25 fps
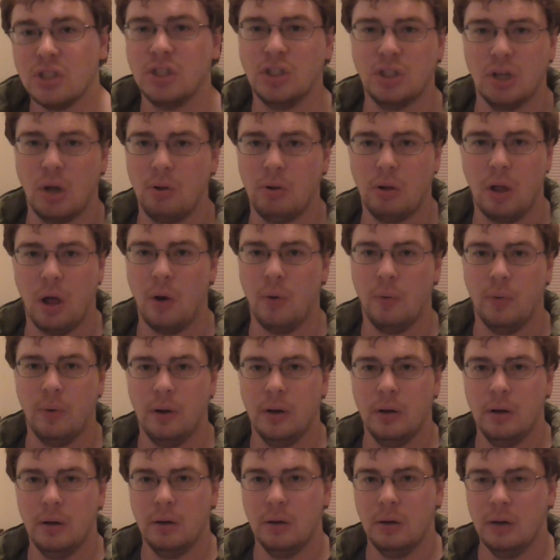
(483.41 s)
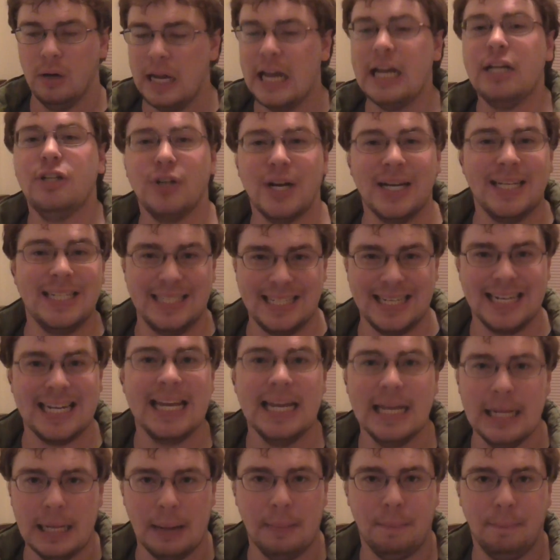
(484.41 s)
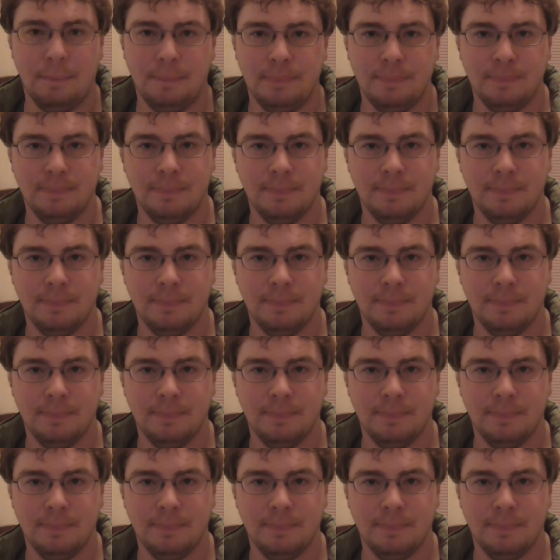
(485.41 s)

Solo, he tries to kill him.